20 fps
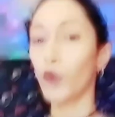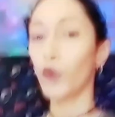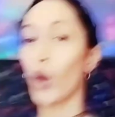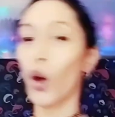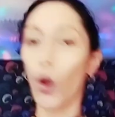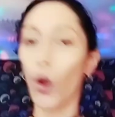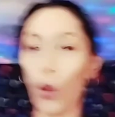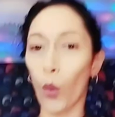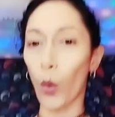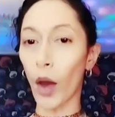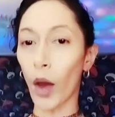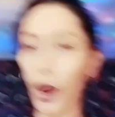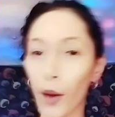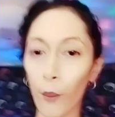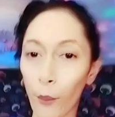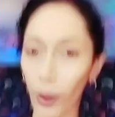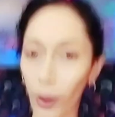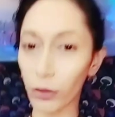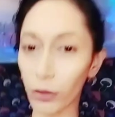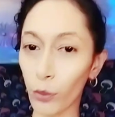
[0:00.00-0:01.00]
What
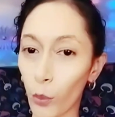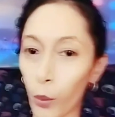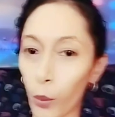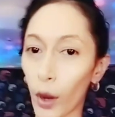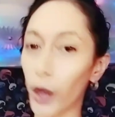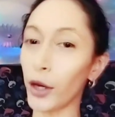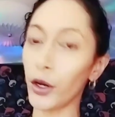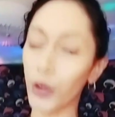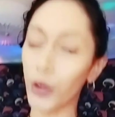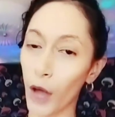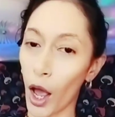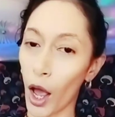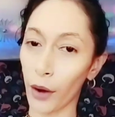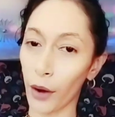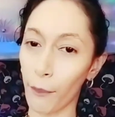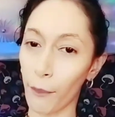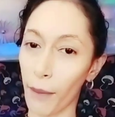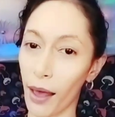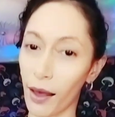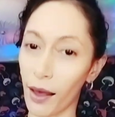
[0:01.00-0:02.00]
what what are you talking
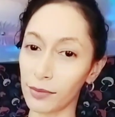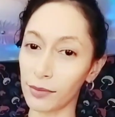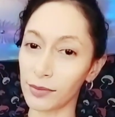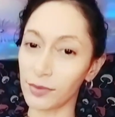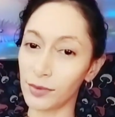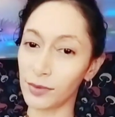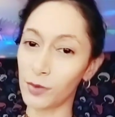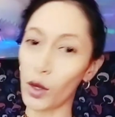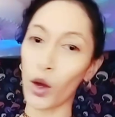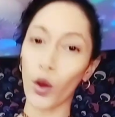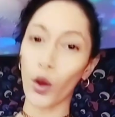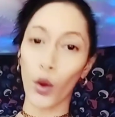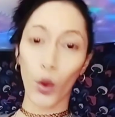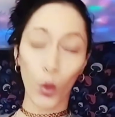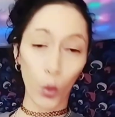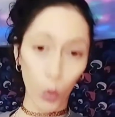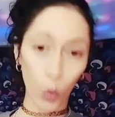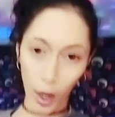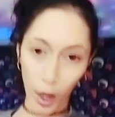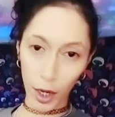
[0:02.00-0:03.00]
about?
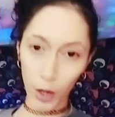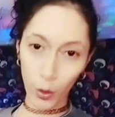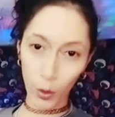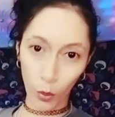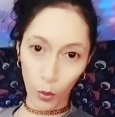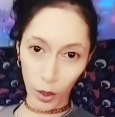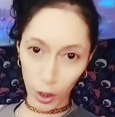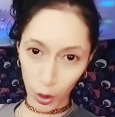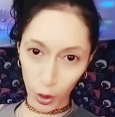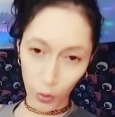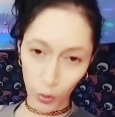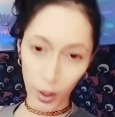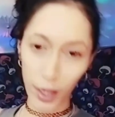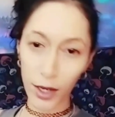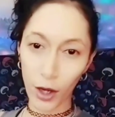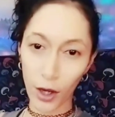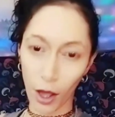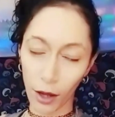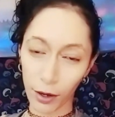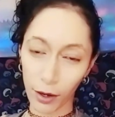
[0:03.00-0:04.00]
What are you what are you really
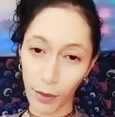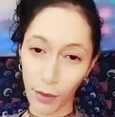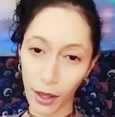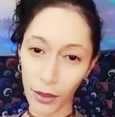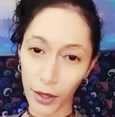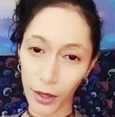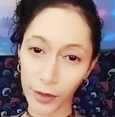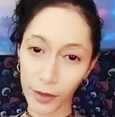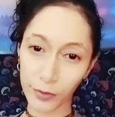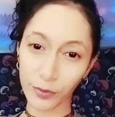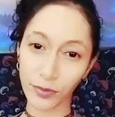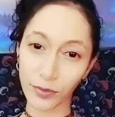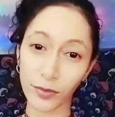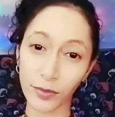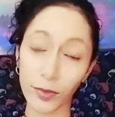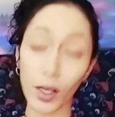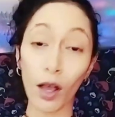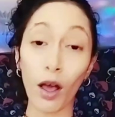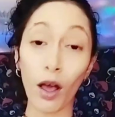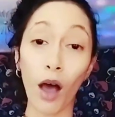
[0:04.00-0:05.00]
talking about though?
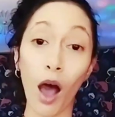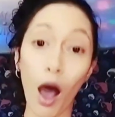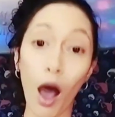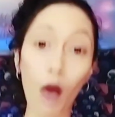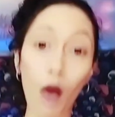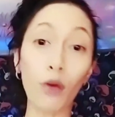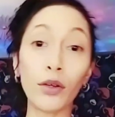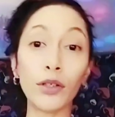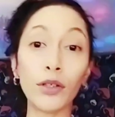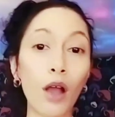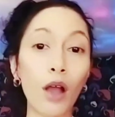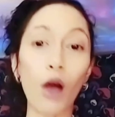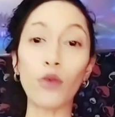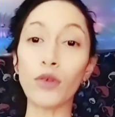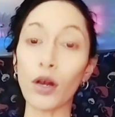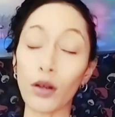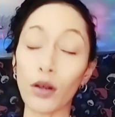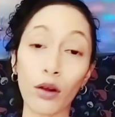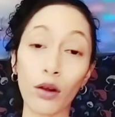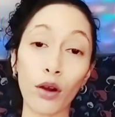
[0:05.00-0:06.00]
Oh no no
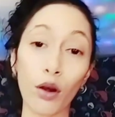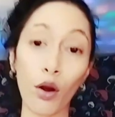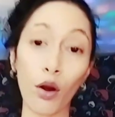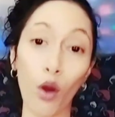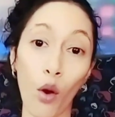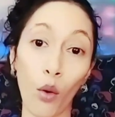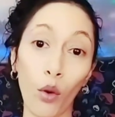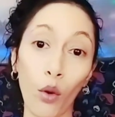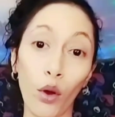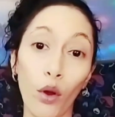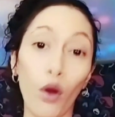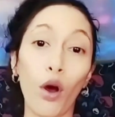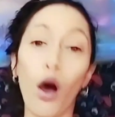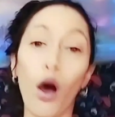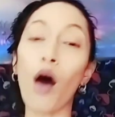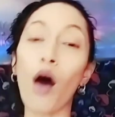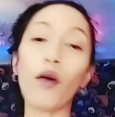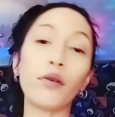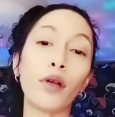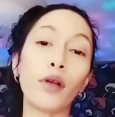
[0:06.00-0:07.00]
no no no.
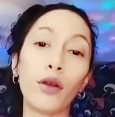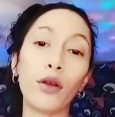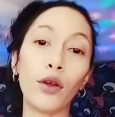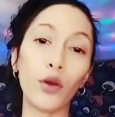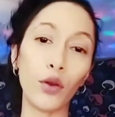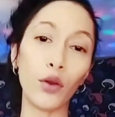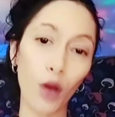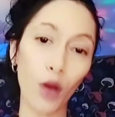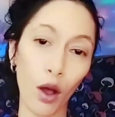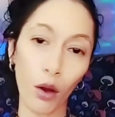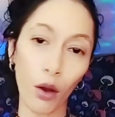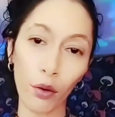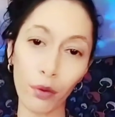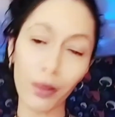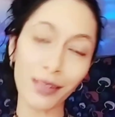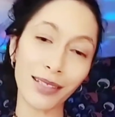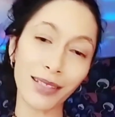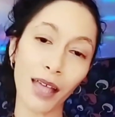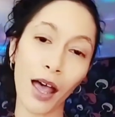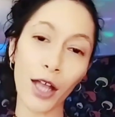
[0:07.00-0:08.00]
Oh no you no it's
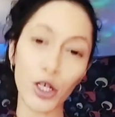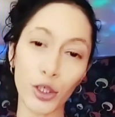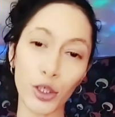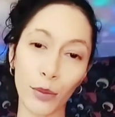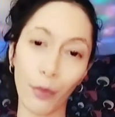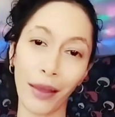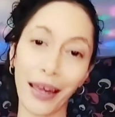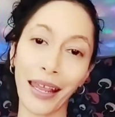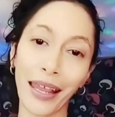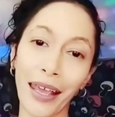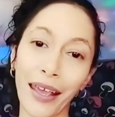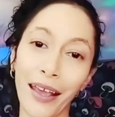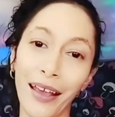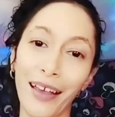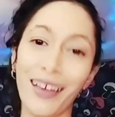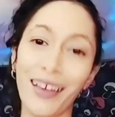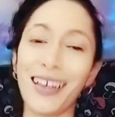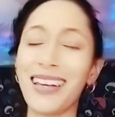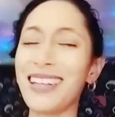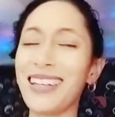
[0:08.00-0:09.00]
hush money.
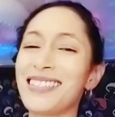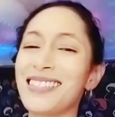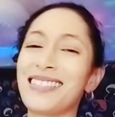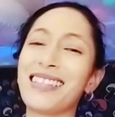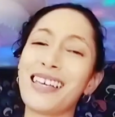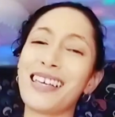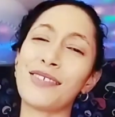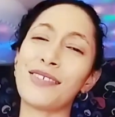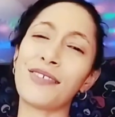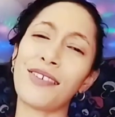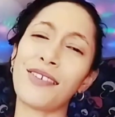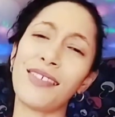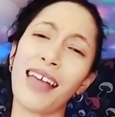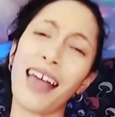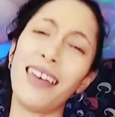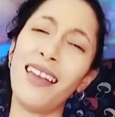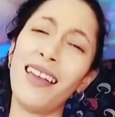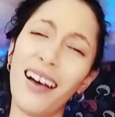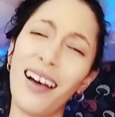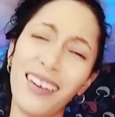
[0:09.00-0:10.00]
It's this or that.
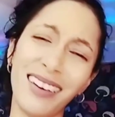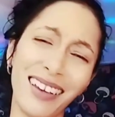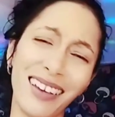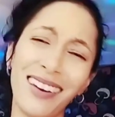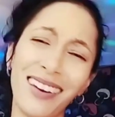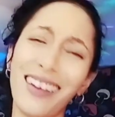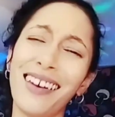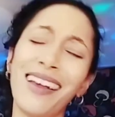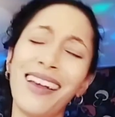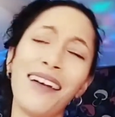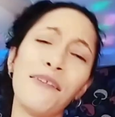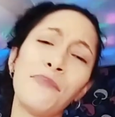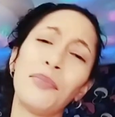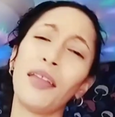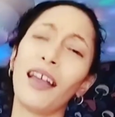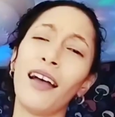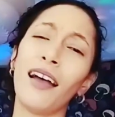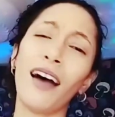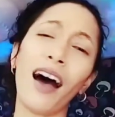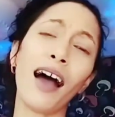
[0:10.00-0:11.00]
No no no no.
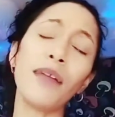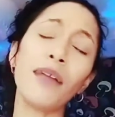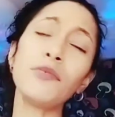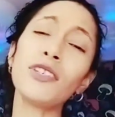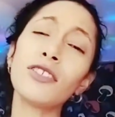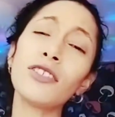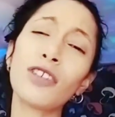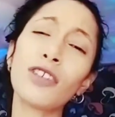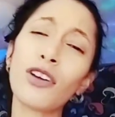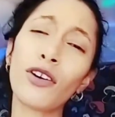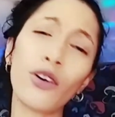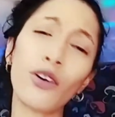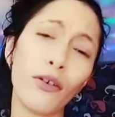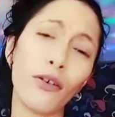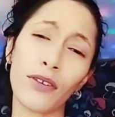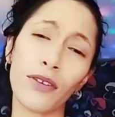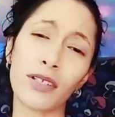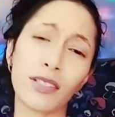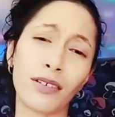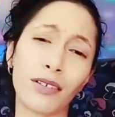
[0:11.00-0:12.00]
I'm just too cool for
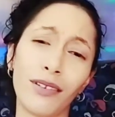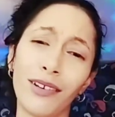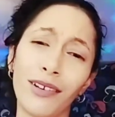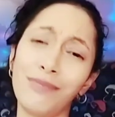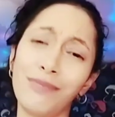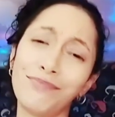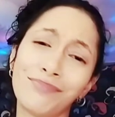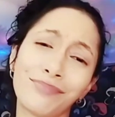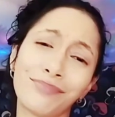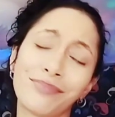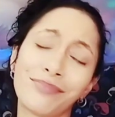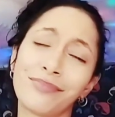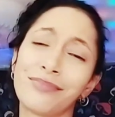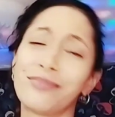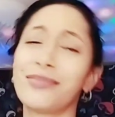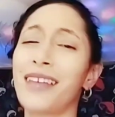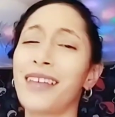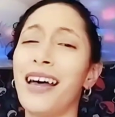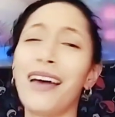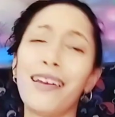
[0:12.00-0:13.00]
school. I
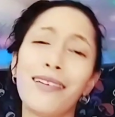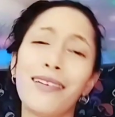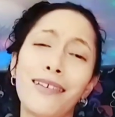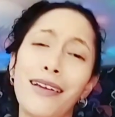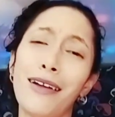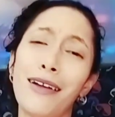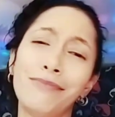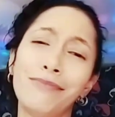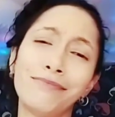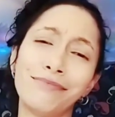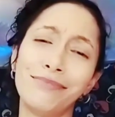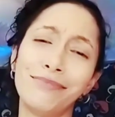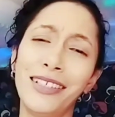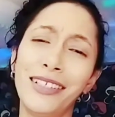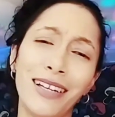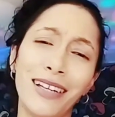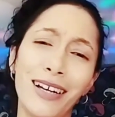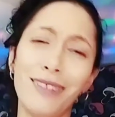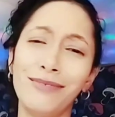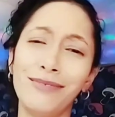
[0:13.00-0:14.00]
don't know. You know
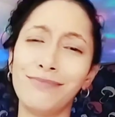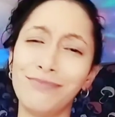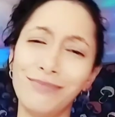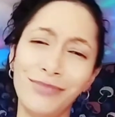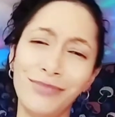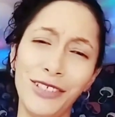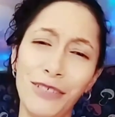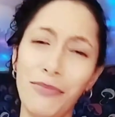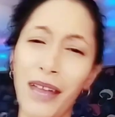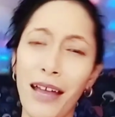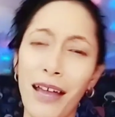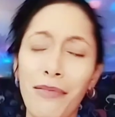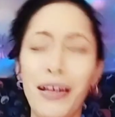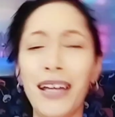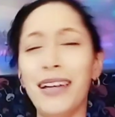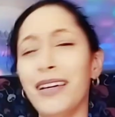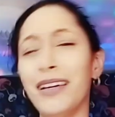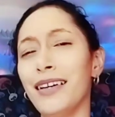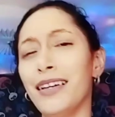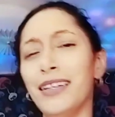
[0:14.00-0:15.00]
you maybe
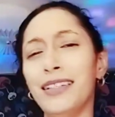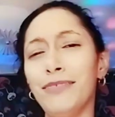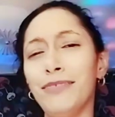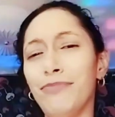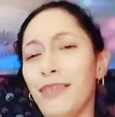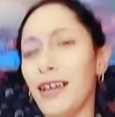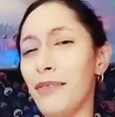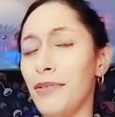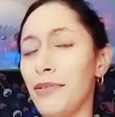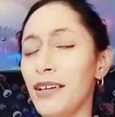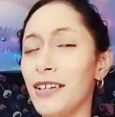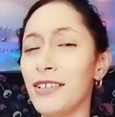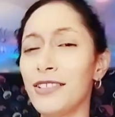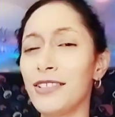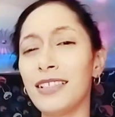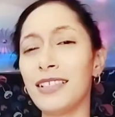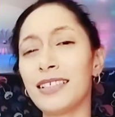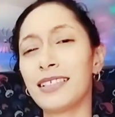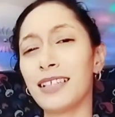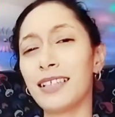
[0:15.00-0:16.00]
maybe you're just
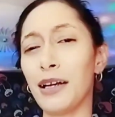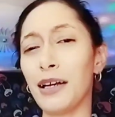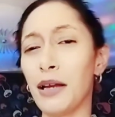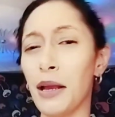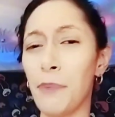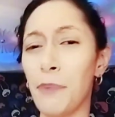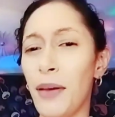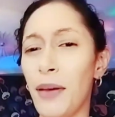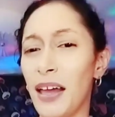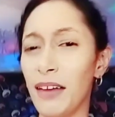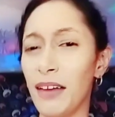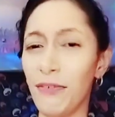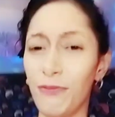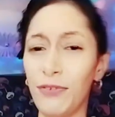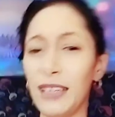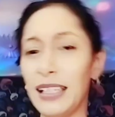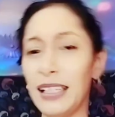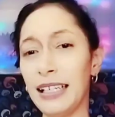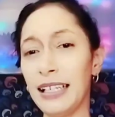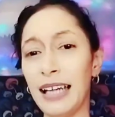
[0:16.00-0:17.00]
a, a
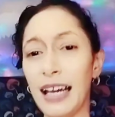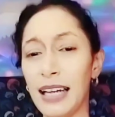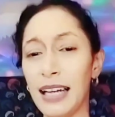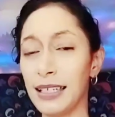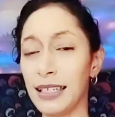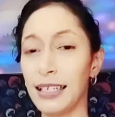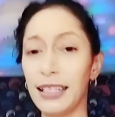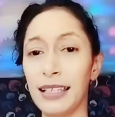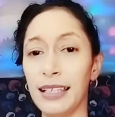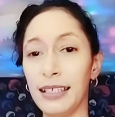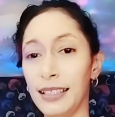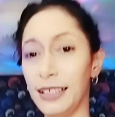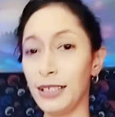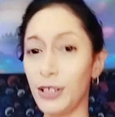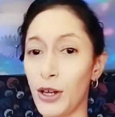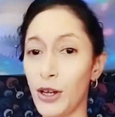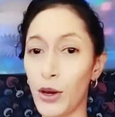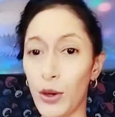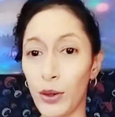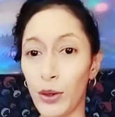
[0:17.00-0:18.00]
pedophilia you know,
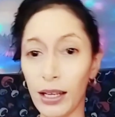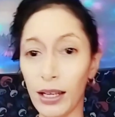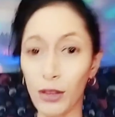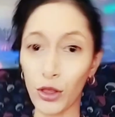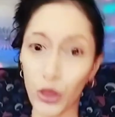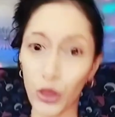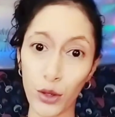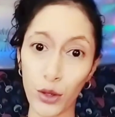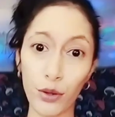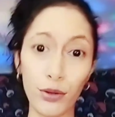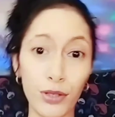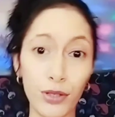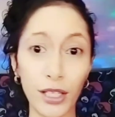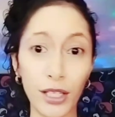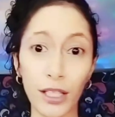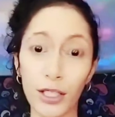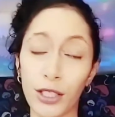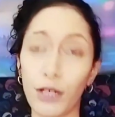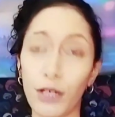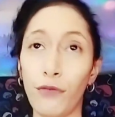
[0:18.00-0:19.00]
enthusiast
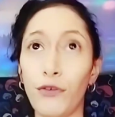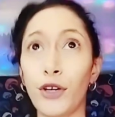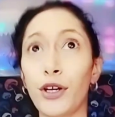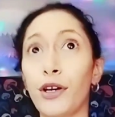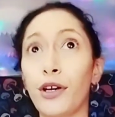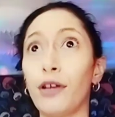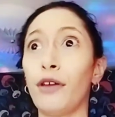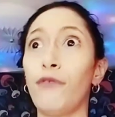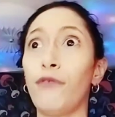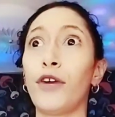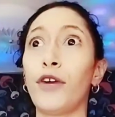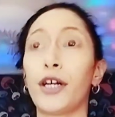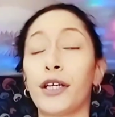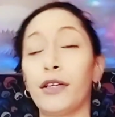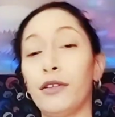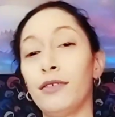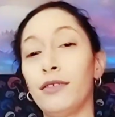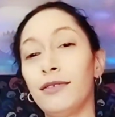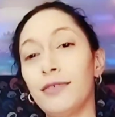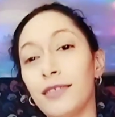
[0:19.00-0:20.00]
if you're gonna fucking
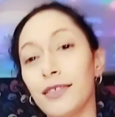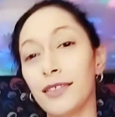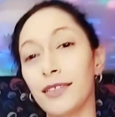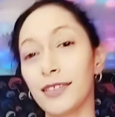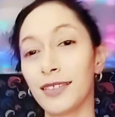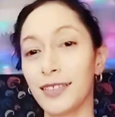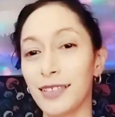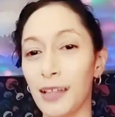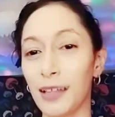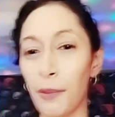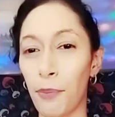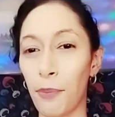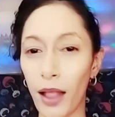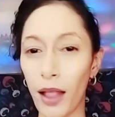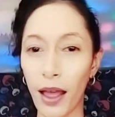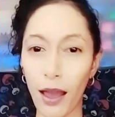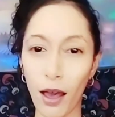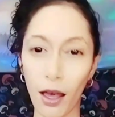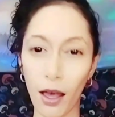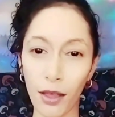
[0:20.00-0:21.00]
play
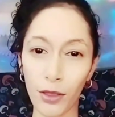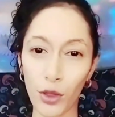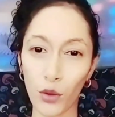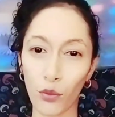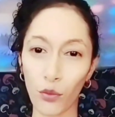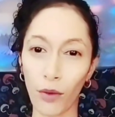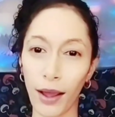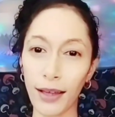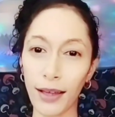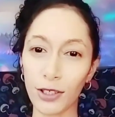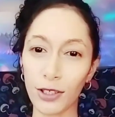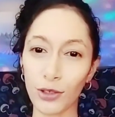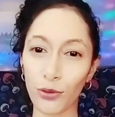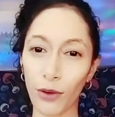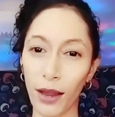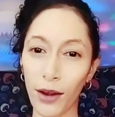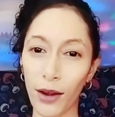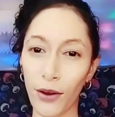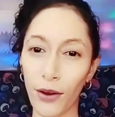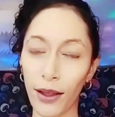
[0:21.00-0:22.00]
on the rights
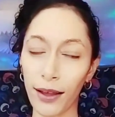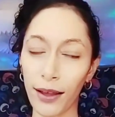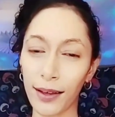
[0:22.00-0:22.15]
rhetoric.